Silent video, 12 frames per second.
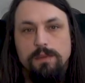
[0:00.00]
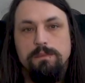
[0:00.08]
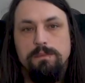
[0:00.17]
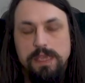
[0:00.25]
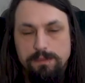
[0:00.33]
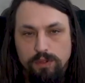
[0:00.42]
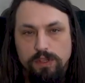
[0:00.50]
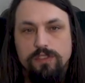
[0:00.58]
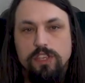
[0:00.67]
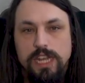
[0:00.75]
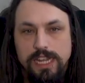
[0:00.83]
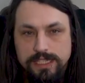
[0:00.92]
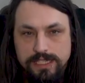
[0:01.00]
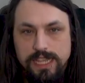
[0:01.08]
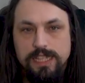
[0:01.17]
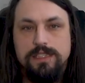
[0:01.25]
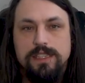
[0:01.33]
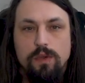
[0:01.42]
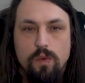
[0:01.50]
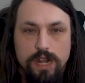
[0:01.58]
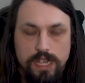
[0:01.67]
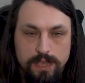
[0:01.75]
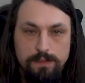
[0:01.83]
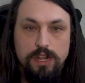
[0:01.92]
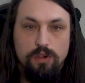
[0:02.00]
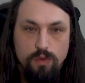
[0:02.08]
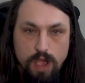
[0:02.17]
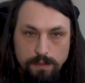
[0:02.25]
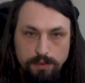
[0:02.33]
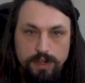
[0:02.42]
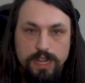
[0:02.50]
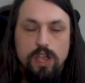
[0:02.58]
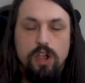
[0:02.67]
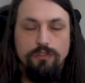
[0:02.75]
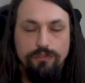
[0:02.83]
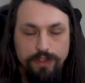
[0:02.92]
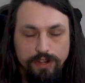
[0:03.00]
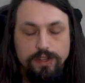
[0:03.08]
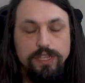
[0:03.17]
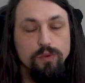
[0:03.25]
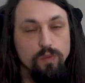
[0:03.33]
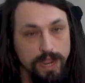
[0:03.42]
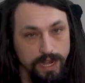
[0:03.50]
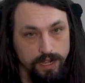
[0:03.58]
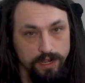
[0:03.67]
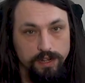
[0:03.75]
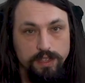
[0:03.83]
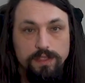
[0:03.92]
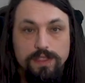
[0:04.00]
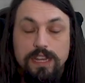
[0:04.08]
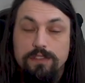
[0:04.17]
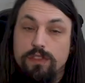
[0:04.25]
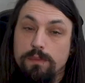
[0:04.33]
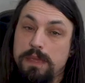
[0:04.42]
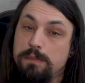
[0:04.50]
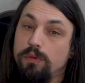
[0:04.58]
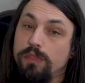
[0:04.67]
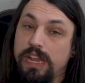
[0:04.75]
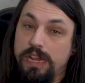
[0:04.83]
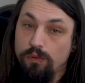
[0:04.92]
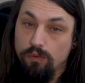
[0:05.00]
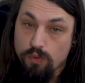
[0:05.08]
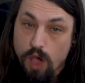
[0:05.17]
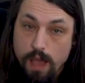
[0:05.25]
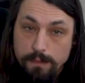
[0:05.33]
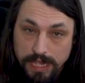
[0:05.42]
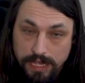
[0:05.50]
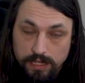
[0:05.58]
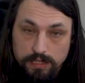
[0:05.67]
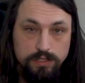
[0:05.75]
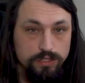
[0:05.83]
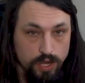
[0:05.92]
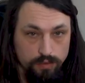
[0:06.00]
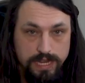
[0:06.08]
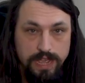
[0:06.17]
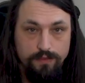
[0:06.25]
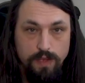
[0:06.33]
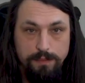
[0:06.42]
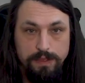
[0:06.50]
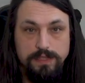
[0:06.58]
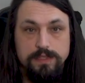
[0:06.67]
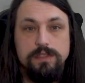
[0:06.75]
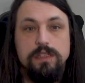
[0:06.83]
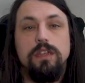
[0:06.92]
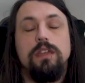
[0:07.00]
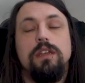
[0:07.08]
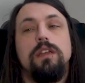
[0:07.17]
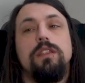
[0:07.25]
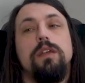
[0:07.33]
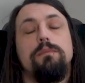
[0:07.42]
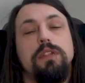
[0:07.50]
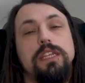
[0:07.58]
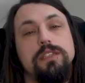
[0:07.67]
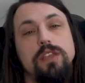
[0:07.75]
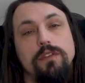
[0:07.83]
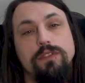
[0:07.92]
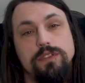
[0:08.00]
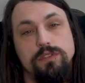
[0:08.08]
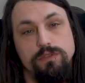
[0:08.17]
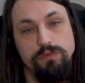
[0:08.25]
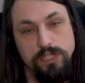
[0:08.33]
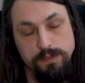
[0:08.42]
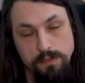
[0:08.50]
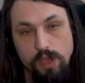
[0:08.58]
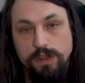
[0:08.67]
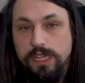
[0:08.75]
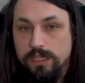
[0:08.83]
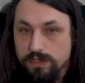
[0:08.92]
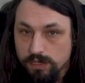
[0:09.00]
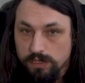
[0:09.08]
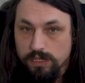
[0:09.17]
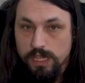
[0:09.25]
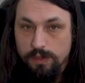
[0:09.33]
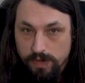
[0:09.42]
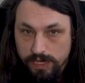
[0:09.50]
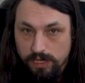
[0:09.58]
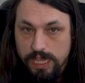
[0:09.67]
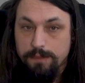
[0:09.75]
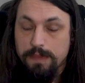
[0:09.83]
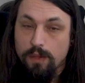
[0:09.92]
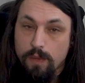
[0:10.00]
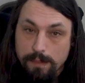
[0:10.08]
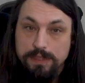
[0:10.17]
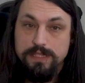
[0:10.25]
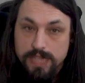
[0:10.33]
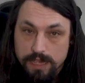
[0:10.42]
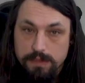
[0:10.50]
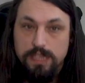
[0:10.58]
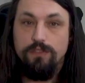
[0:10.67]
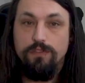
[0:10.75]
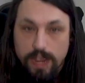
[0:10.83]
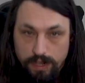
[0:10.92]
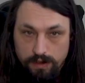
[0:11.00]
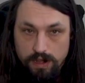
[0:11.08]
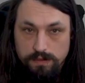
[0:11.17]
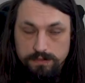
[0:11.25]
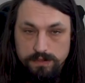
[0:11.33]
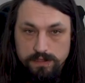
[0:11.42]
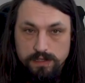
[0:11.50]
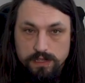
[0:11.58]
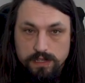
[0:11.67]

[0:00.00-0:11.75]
people in the United States that want to commit a robbery are very aware that if the people they're robbing don't have weapons, the police officers responding certainly will. And by weapons, I mean firearms.